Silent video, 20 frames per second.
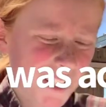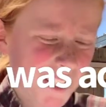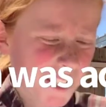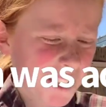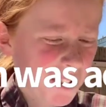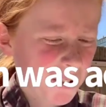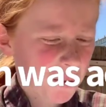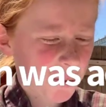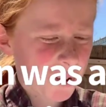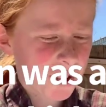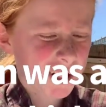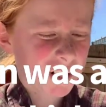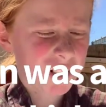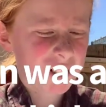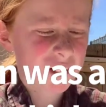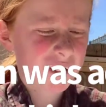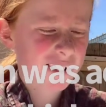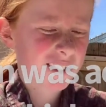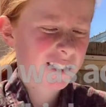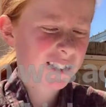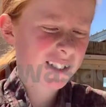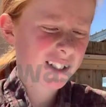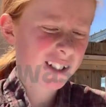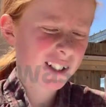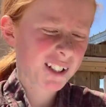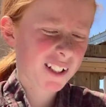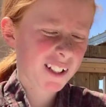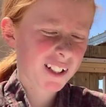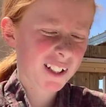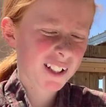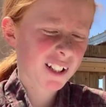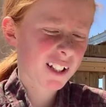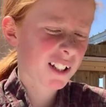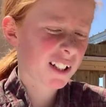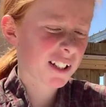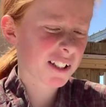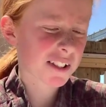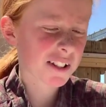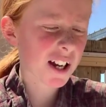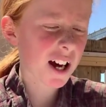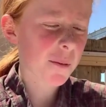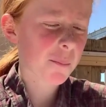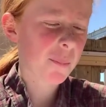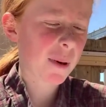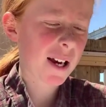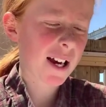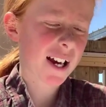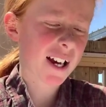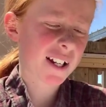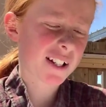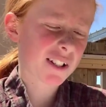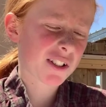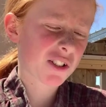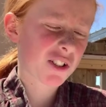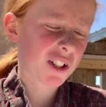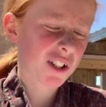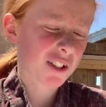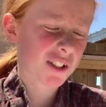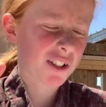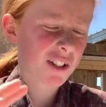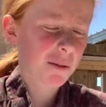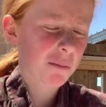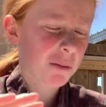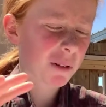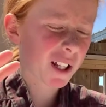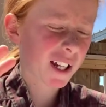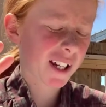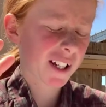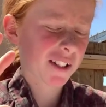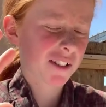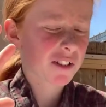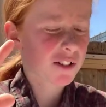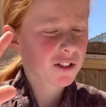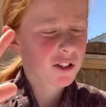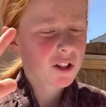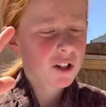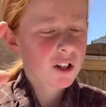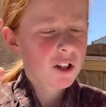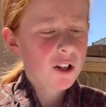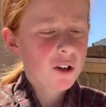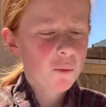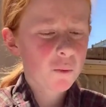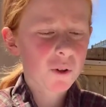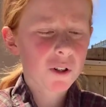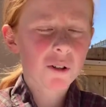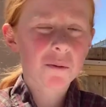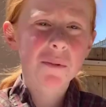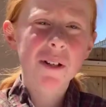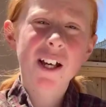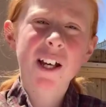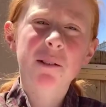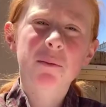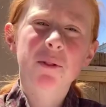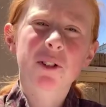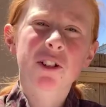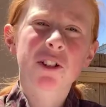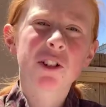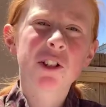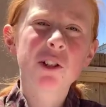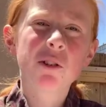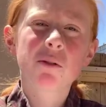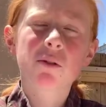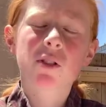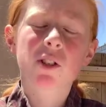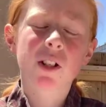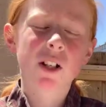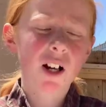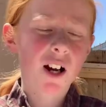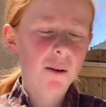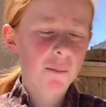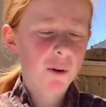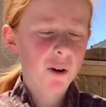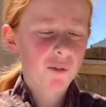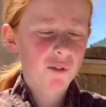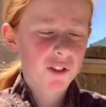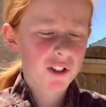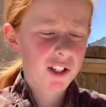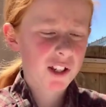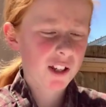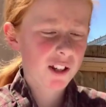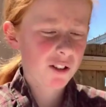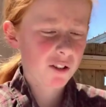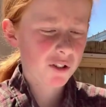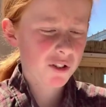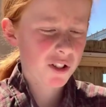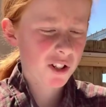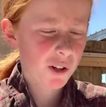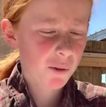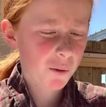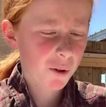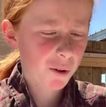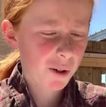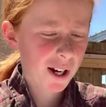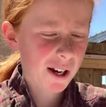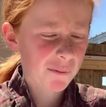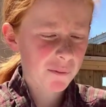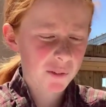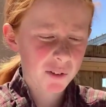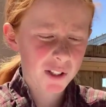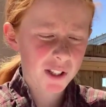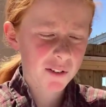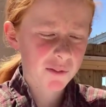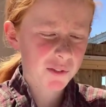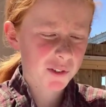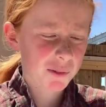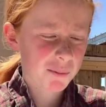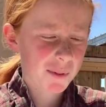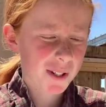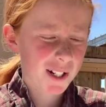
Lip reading: Well, it's not bad, it's just the plants we'll be able to use it up over the years, and it won't have to give them any